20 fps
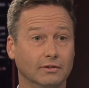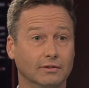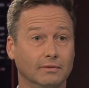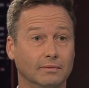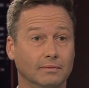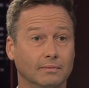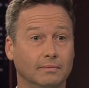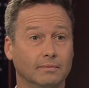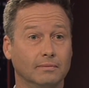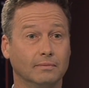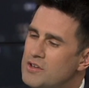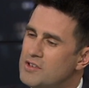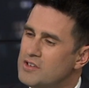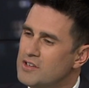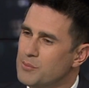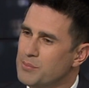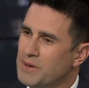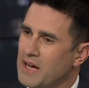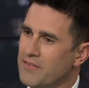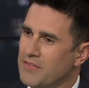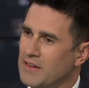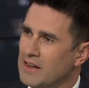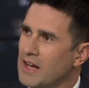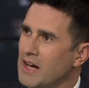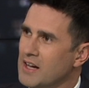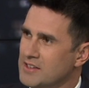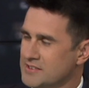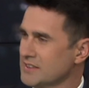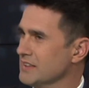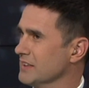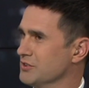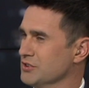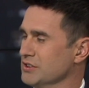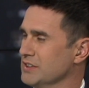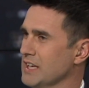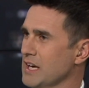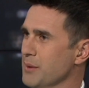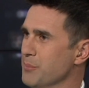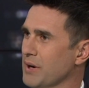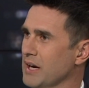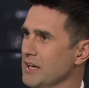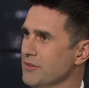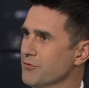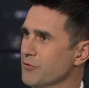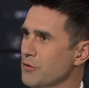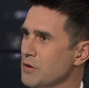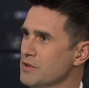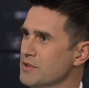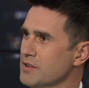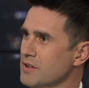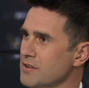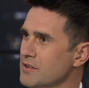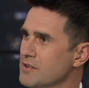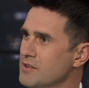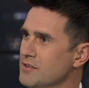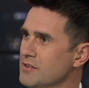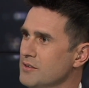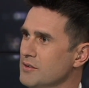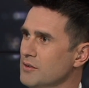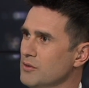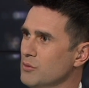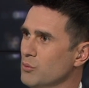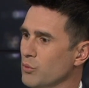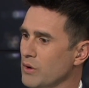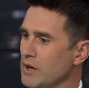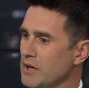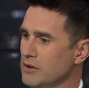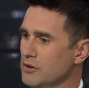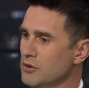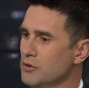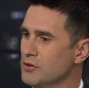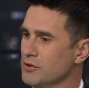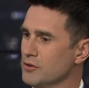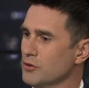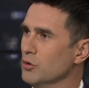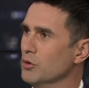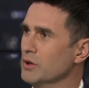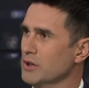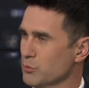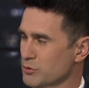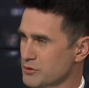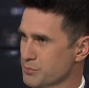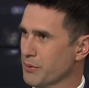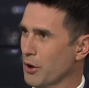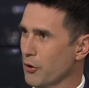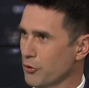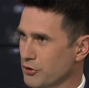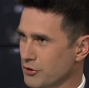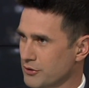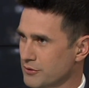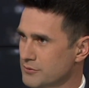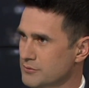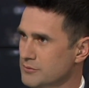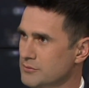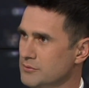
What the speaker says: So what is it about the last election campaign, for instance, where you saw it was broken?